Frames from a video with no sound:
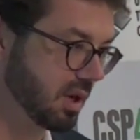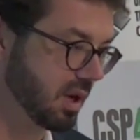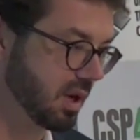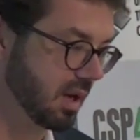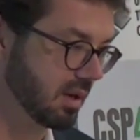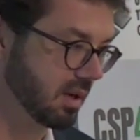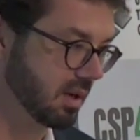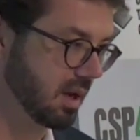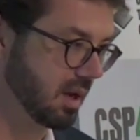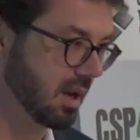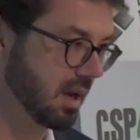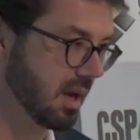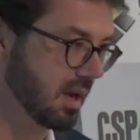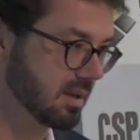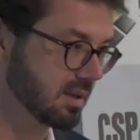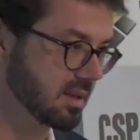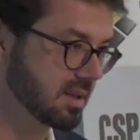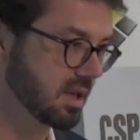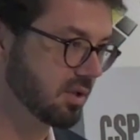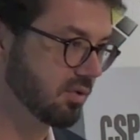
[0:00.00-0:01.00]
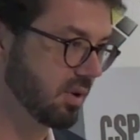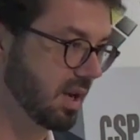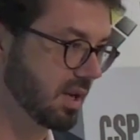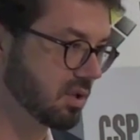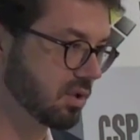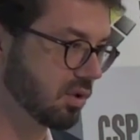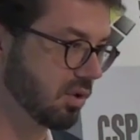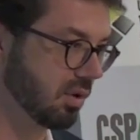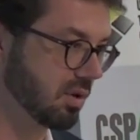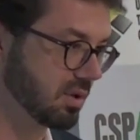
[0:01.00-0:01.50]
and as a
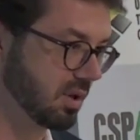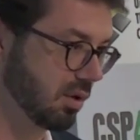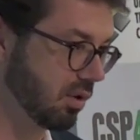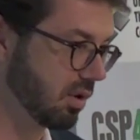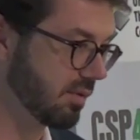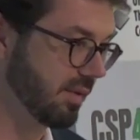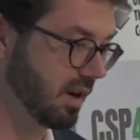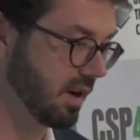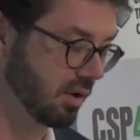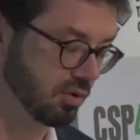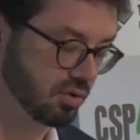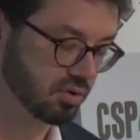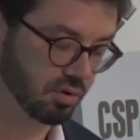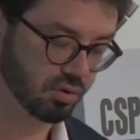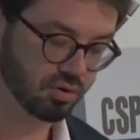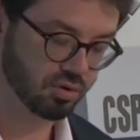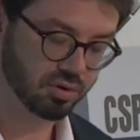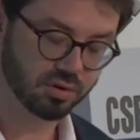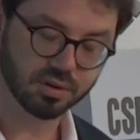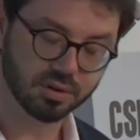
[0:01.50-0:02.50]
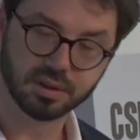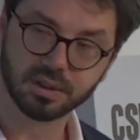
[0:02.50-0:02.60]
centralized storage, they're not a very good solution.